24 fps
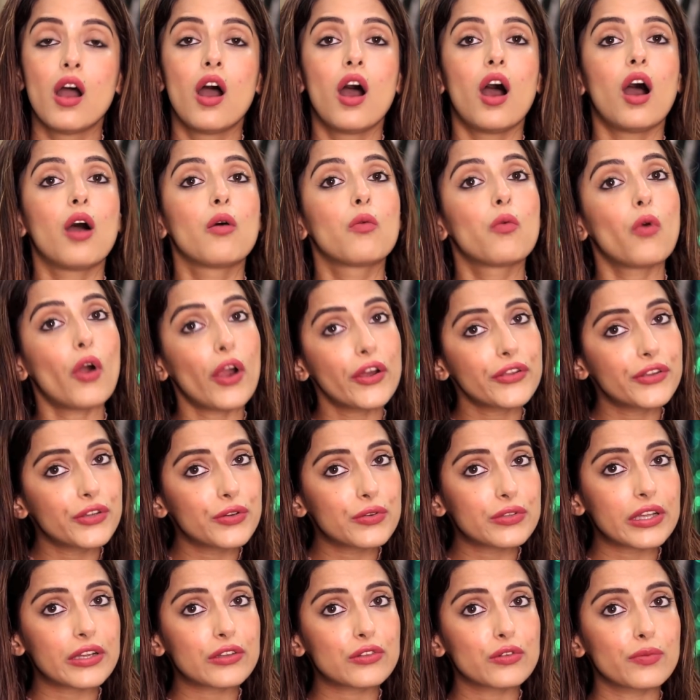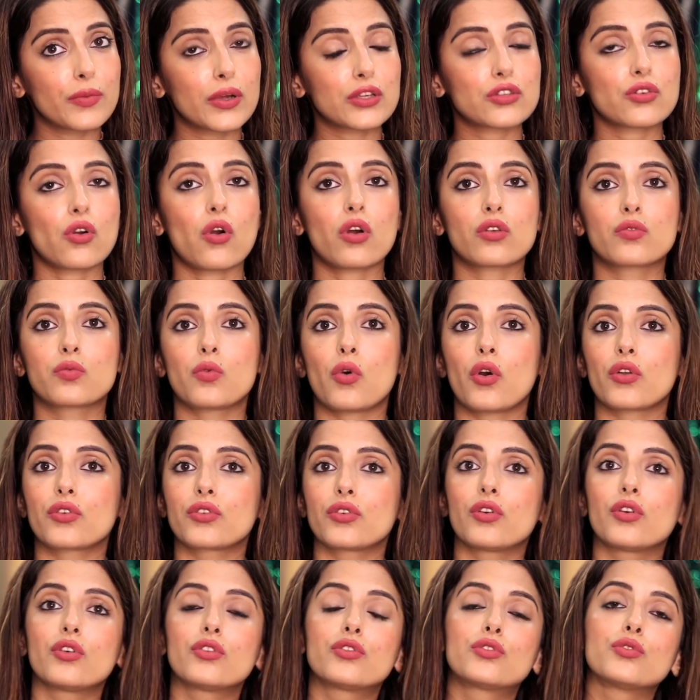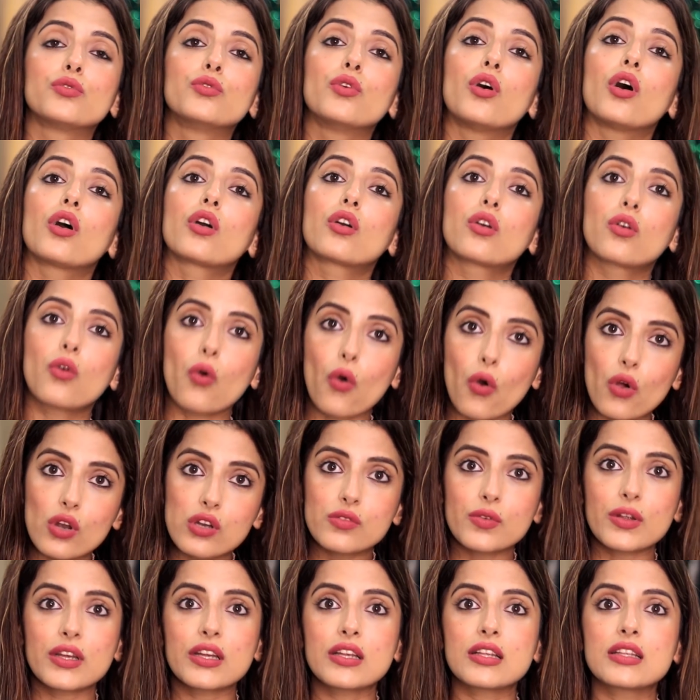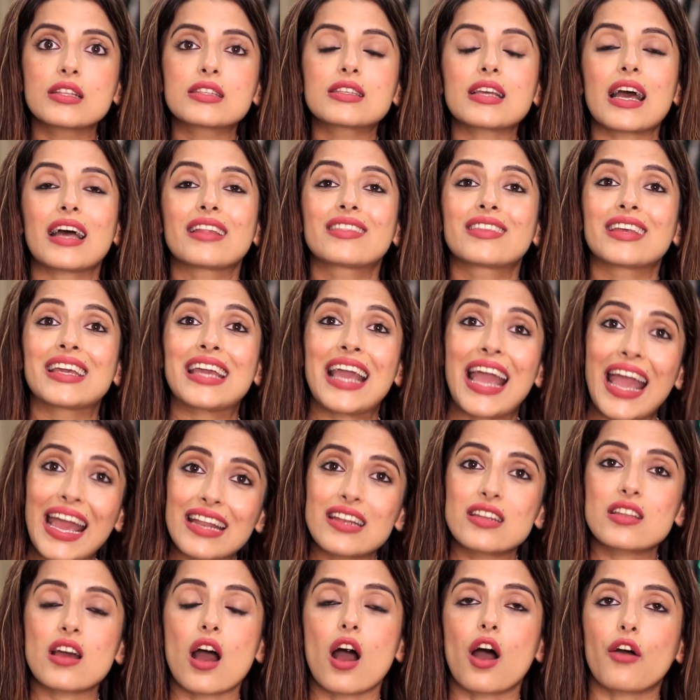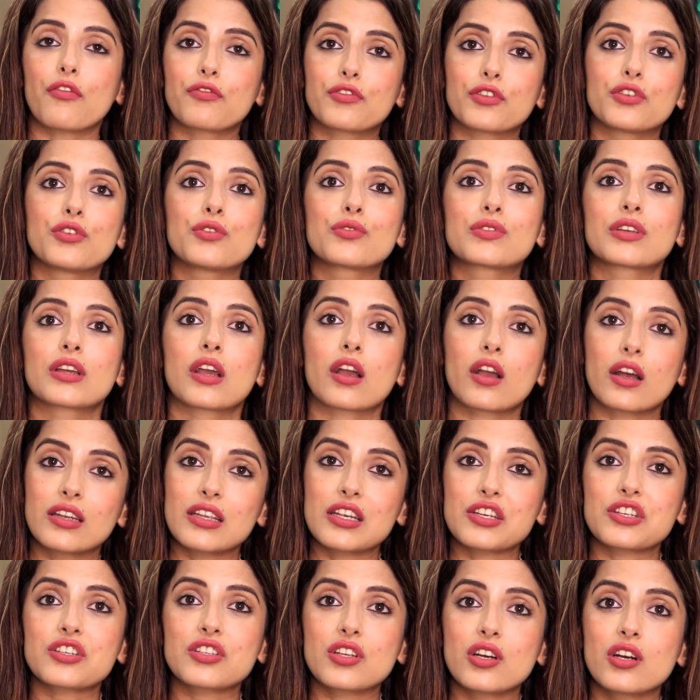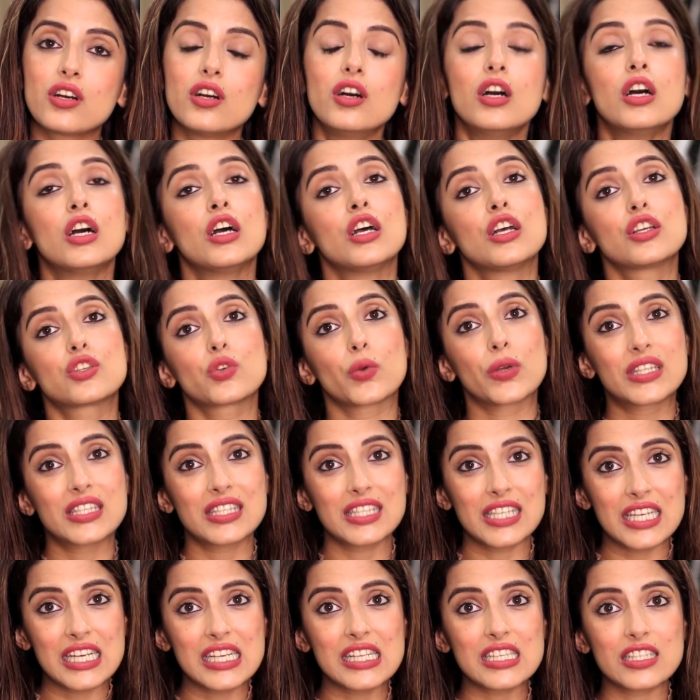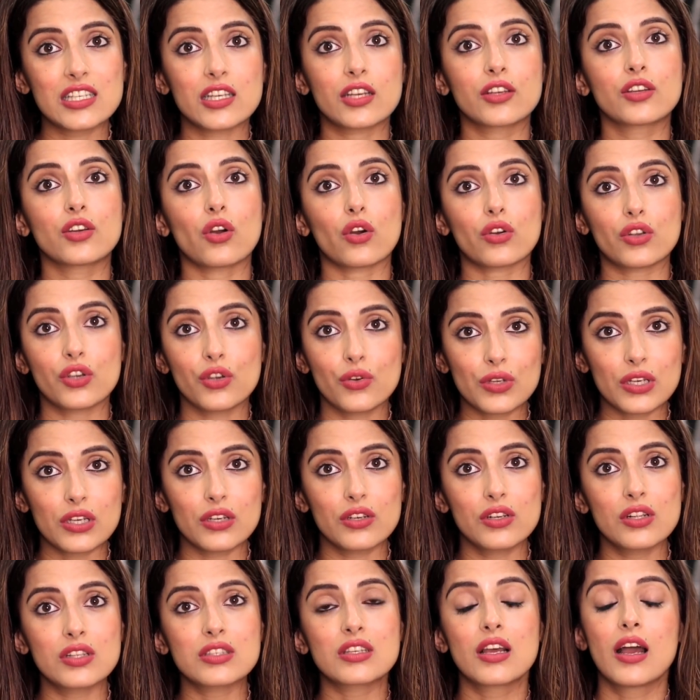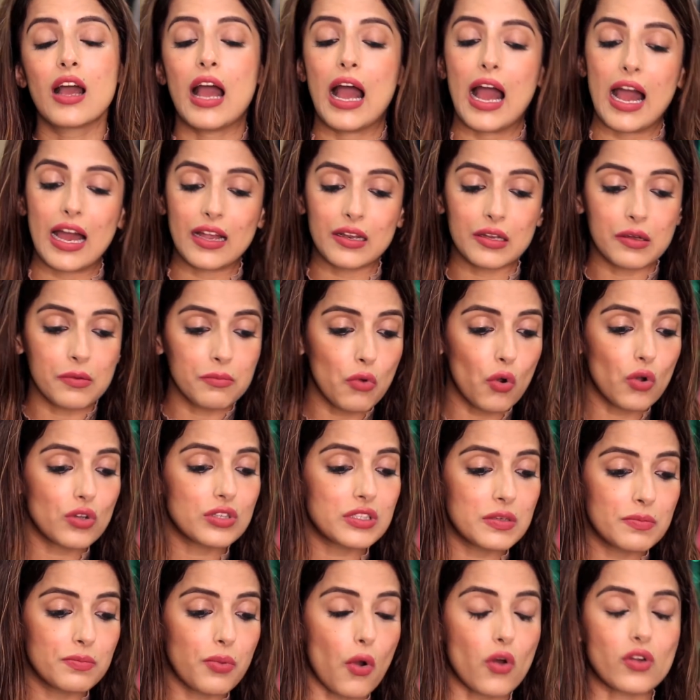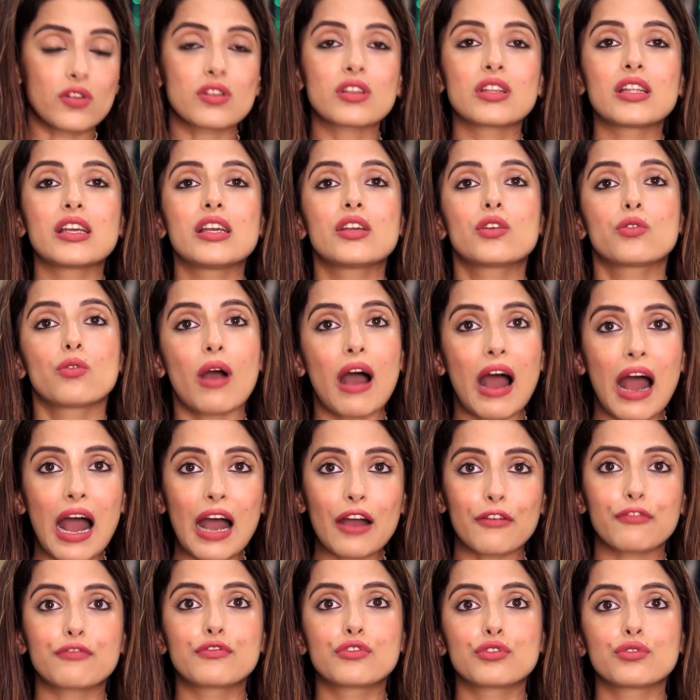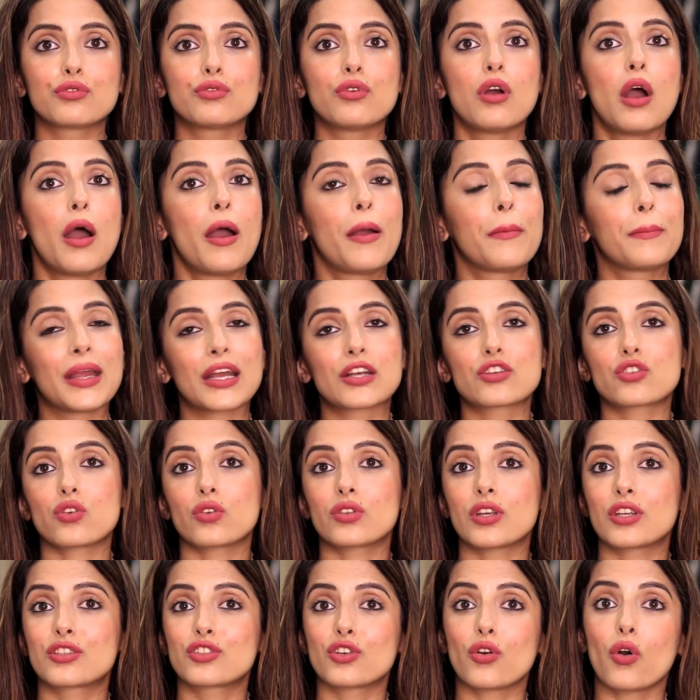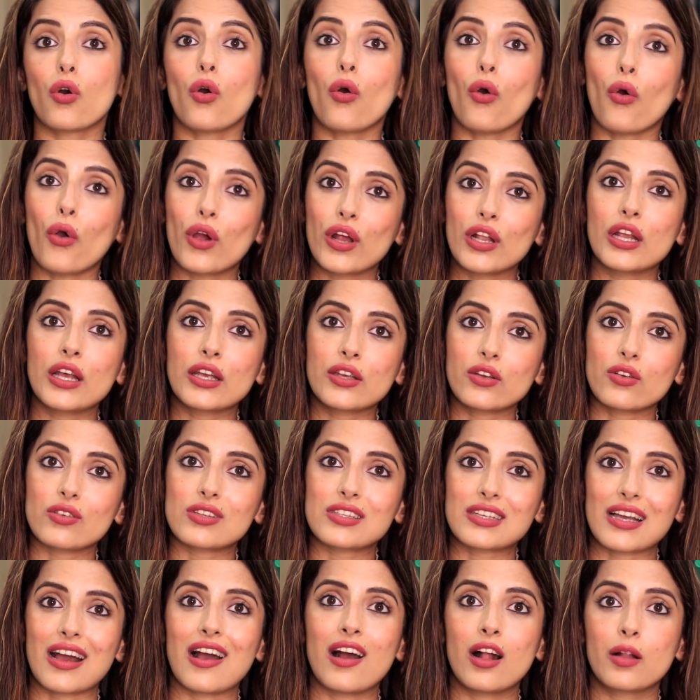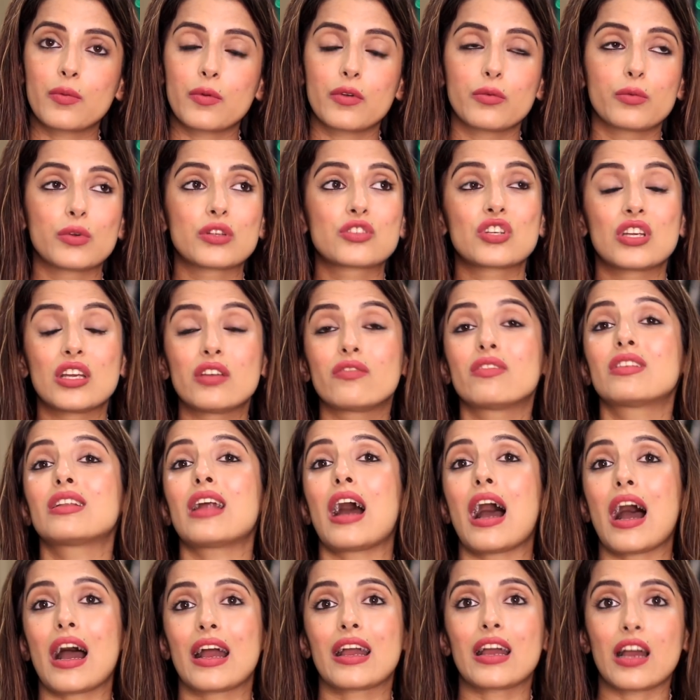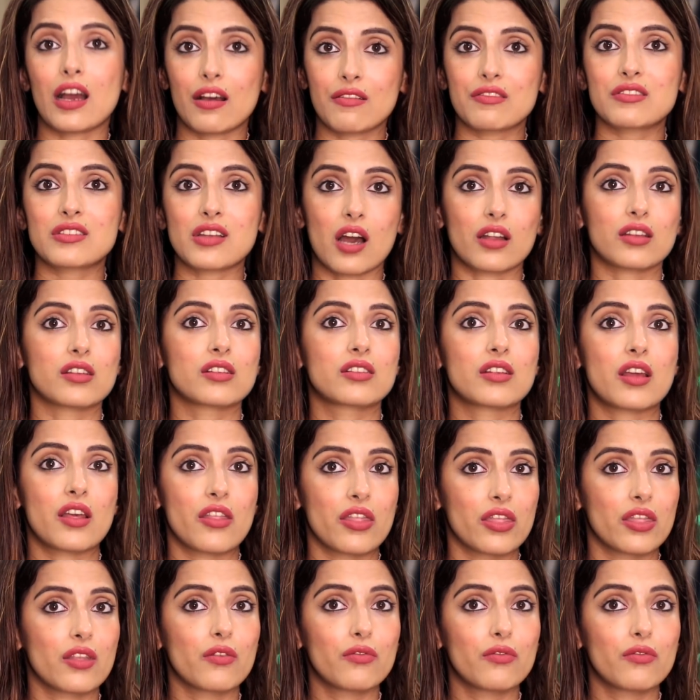Avoid using too much hot water, do a cold rinse at the end after using a conditioner so it seals your cuticles, and most importantly you have to make sure that you're oiling your scalp, which even I have started in the